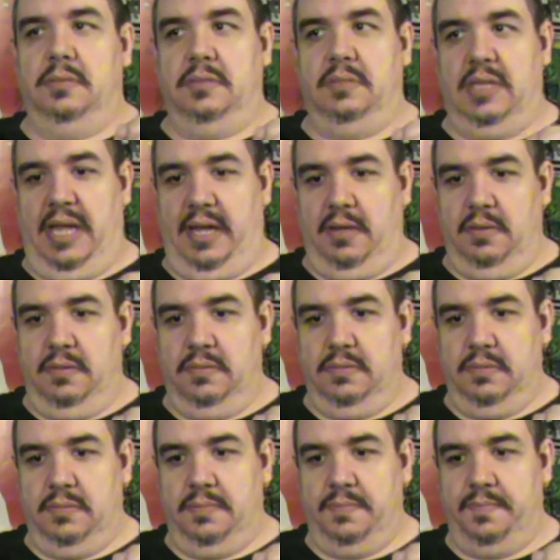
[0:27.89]
Now,
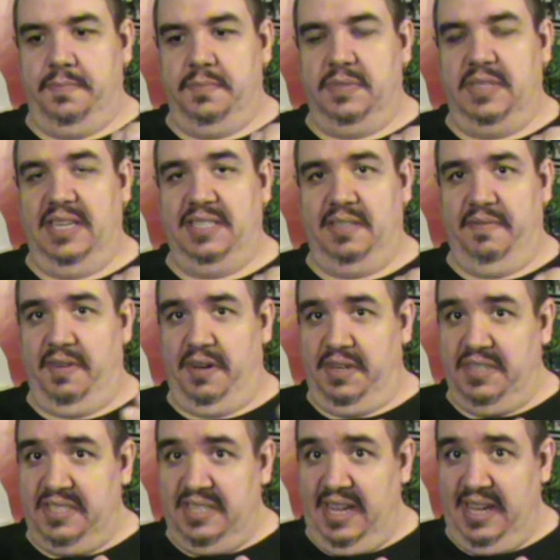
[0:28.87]
that's a
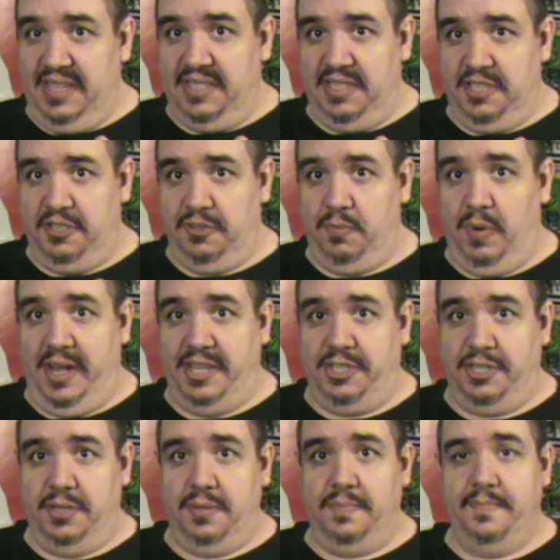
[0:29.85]
very sad
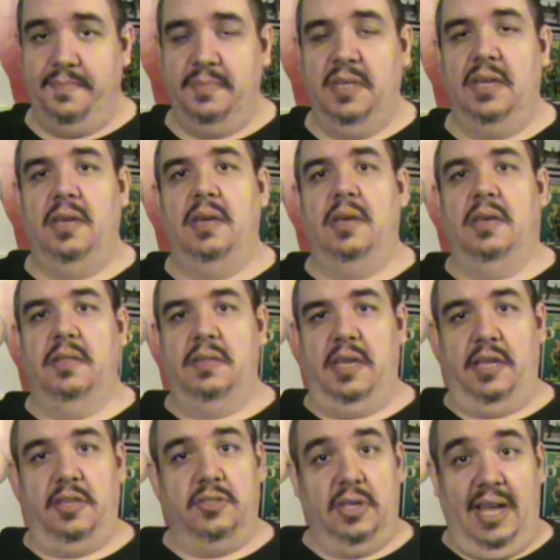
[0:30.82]
situation.
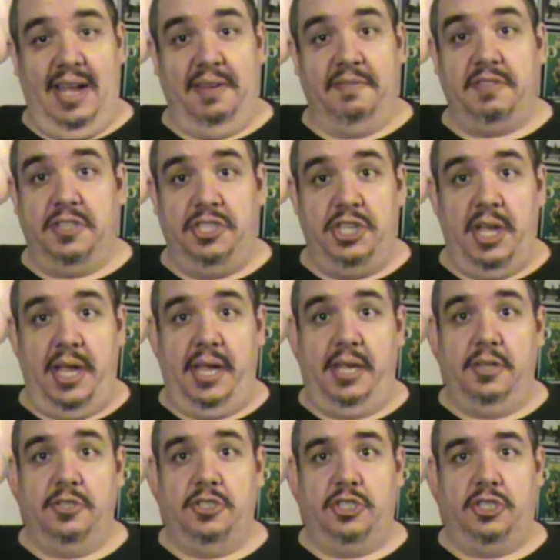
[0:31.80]
Things will have to
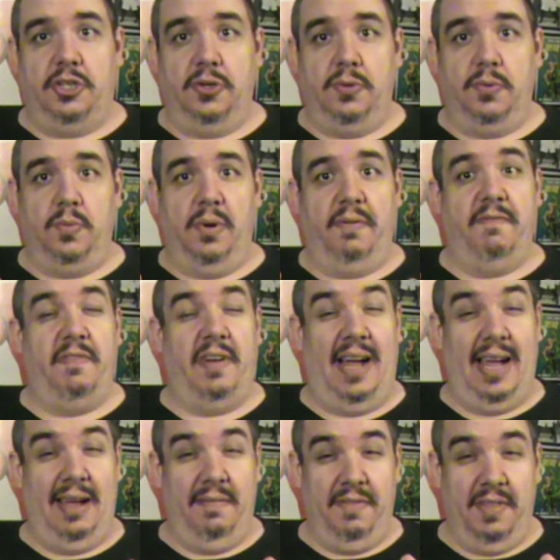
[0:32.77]
change to
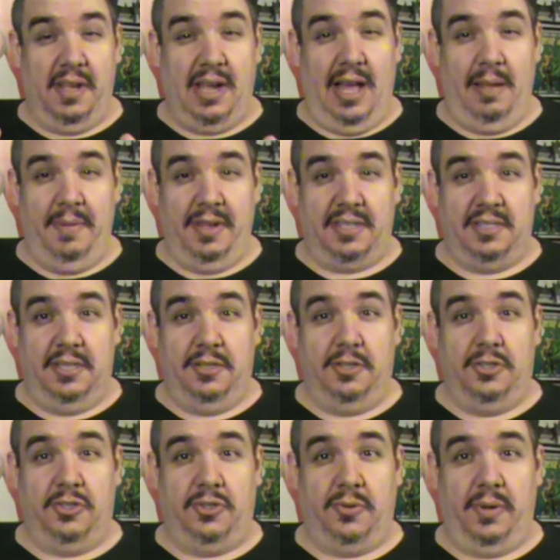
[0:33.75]
revive the comics
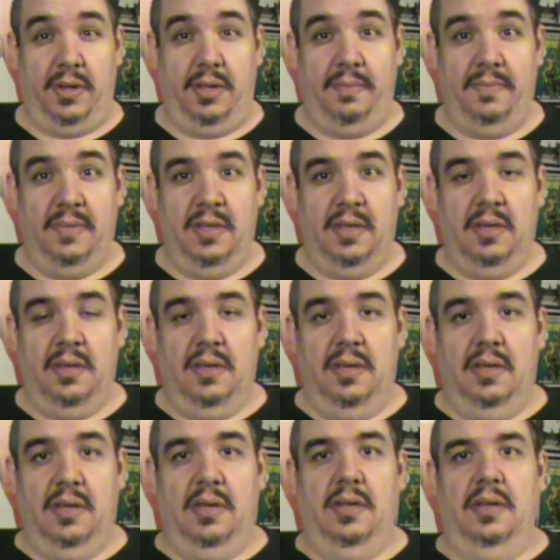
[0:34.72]
industry.
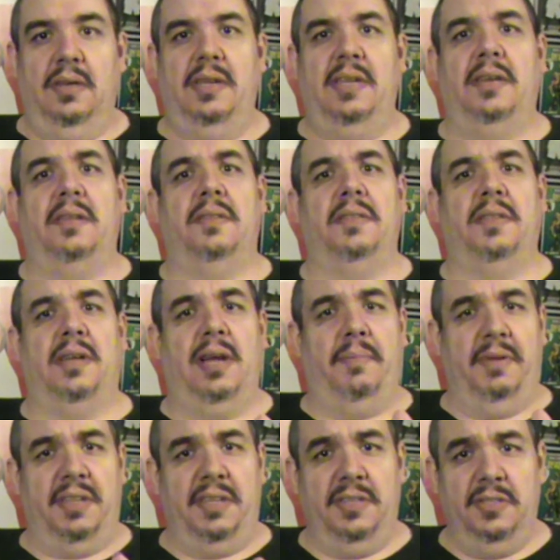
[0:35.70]
Now, the
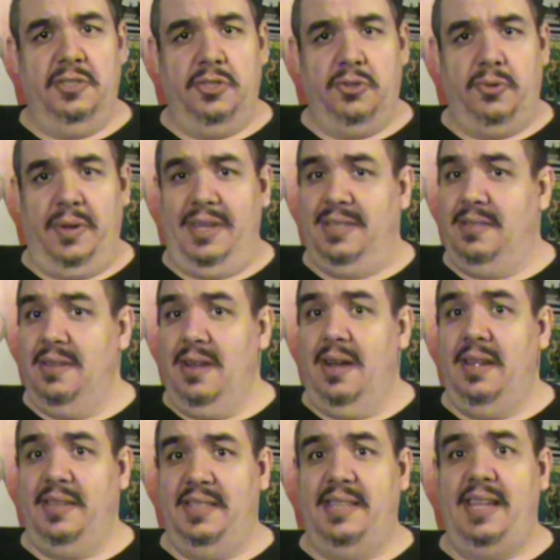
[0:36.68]
comic industry is
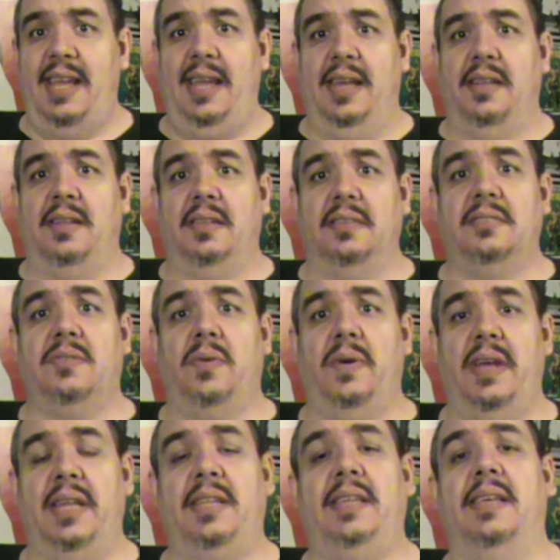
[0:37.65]
not dead. Let's go
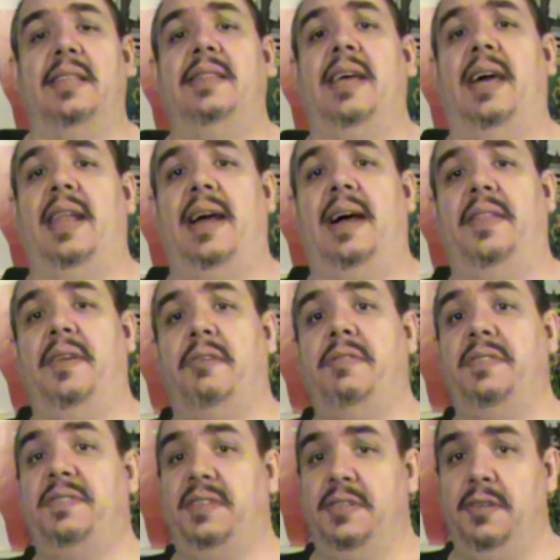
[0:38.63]
ahead and get that out there.
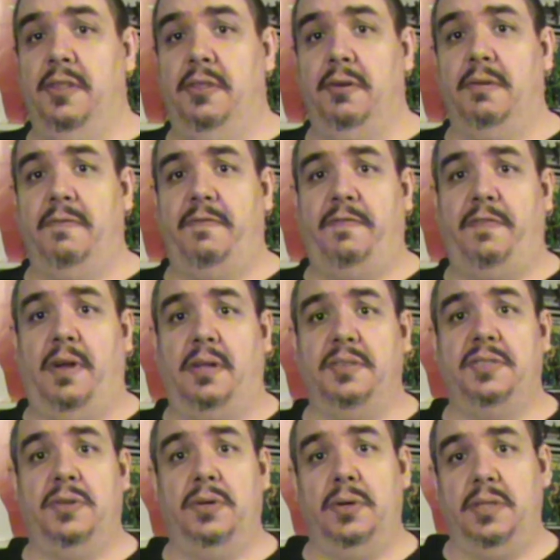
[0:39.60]
That's another
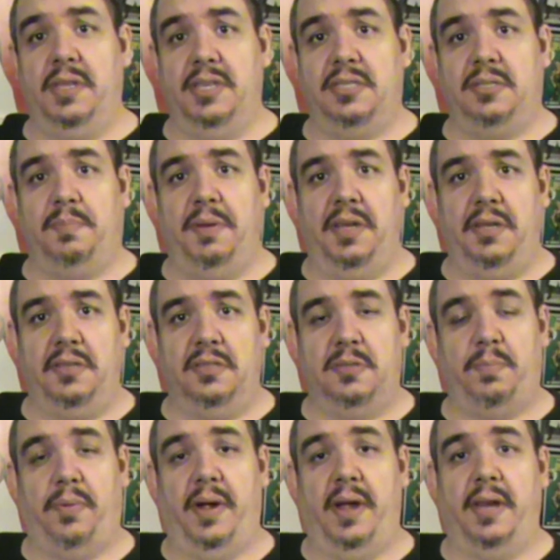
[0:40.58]
falsehood that's being
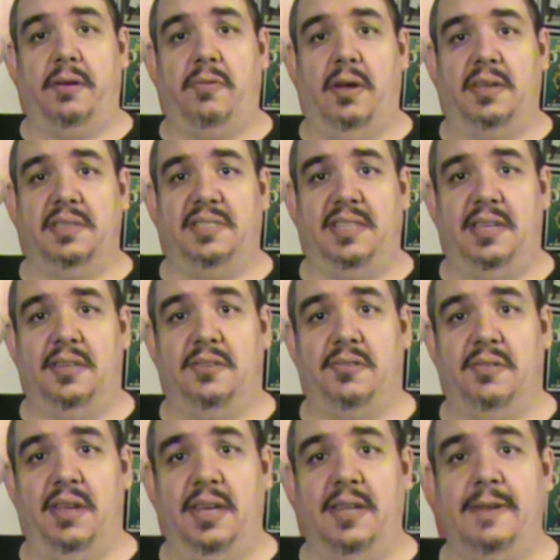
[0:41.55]
spread across the
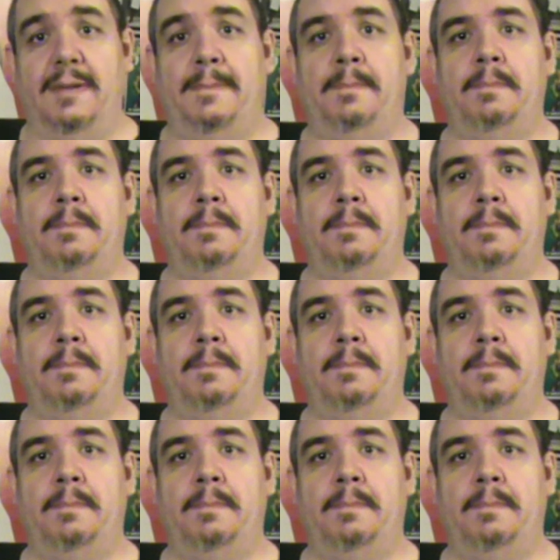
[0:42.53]
internet.